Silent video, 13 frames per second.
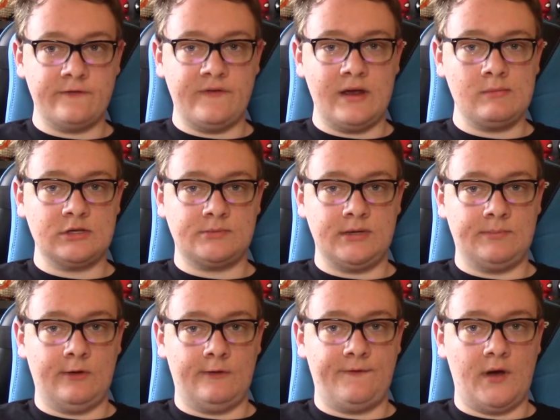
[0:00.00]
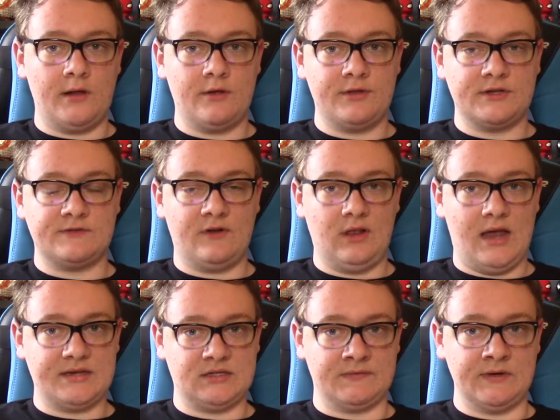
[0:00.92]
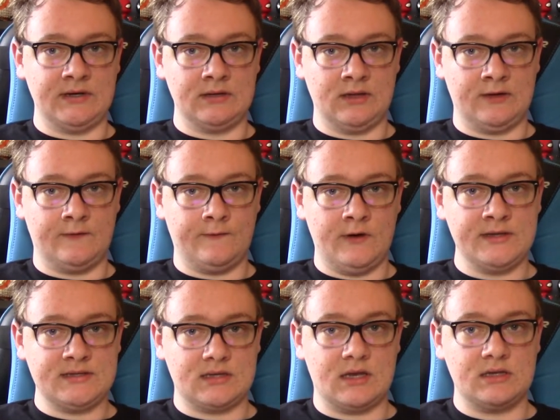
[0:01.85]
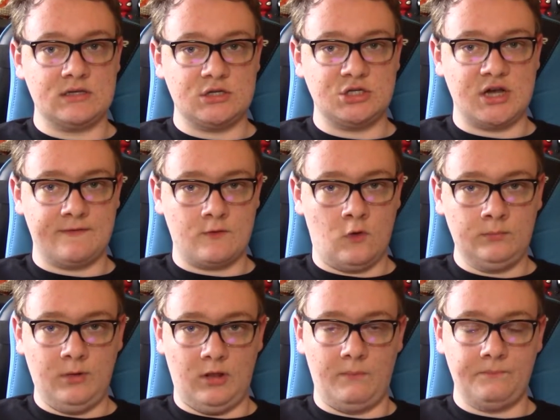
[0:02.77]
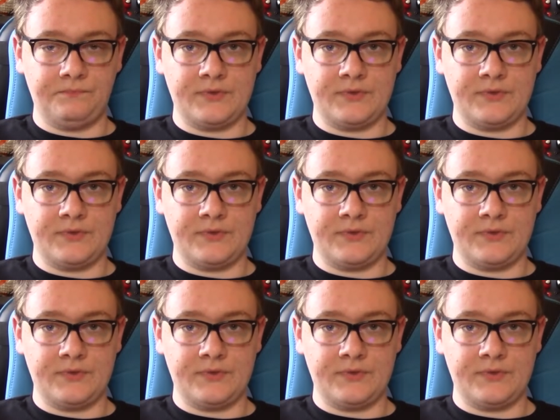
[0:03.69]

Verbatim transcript: famous people follow this philosophy, like for instance, Jeff Goldblum.